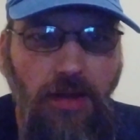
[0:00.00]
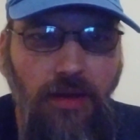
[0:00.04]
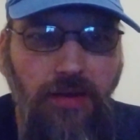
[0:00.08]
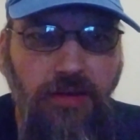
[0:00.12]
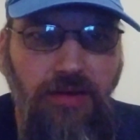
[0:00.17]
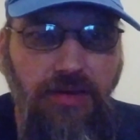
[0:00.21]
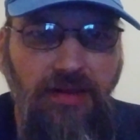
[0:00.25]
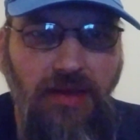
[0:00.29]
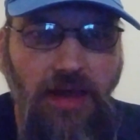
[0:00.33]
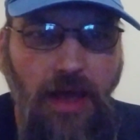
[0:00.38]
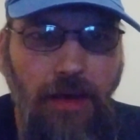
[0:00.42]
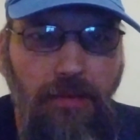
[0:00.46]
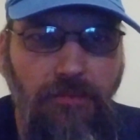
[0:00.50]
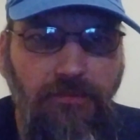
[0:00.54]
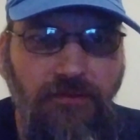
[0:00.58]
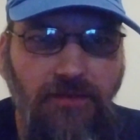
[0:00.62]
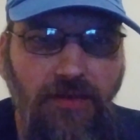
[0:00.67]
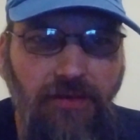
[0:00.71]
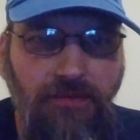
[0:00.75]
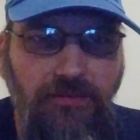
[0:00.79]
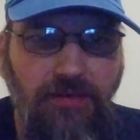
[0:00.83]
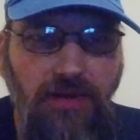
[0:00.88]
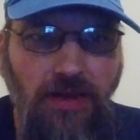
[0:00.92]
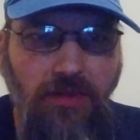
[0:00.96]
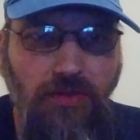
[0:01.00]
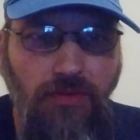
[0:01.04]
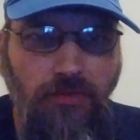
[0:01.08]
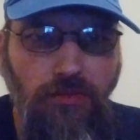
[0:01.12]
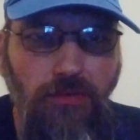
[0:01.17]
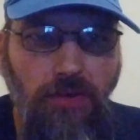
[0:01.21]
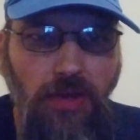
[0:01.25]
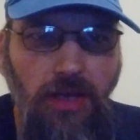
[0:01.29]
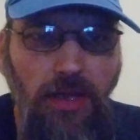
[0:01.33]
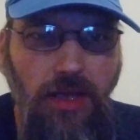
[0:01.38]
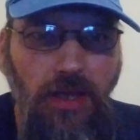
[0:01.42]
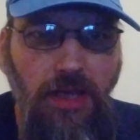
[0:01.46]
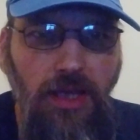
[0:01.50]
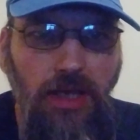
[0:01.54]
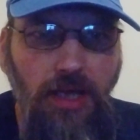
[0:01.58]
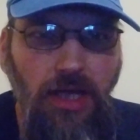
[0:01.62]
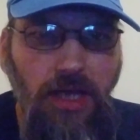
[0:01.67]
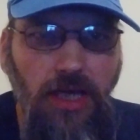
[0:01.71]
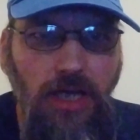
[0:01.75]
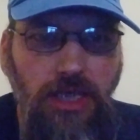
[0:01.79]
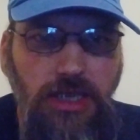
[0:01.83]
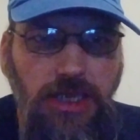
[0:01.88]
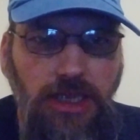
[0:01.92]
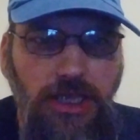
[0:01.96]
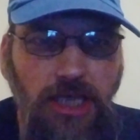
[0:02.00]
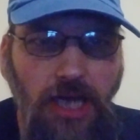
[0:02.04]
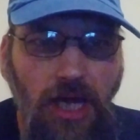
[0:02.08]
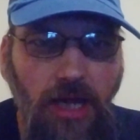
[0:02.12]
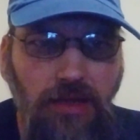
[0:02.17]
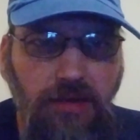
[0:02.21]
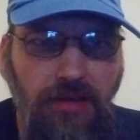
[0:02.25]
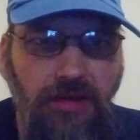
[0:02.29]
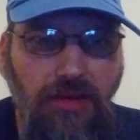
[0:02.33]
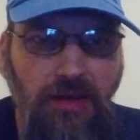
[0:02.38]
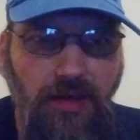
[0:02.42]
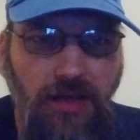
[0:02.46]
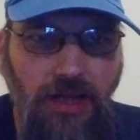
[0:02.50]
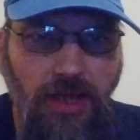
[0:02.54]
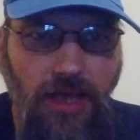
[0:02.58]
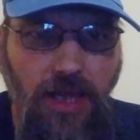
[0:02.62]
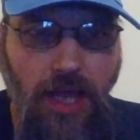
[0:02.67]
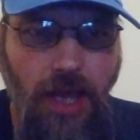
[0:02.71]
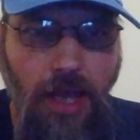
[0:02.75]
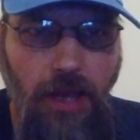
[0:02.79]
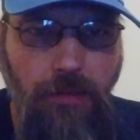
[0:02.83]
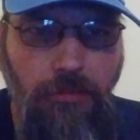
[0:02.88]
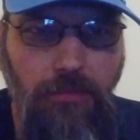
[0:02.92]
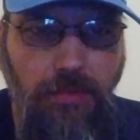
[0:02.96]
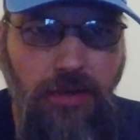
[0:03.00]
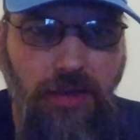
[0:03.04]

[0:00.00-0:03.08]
stop 53 shots in a game.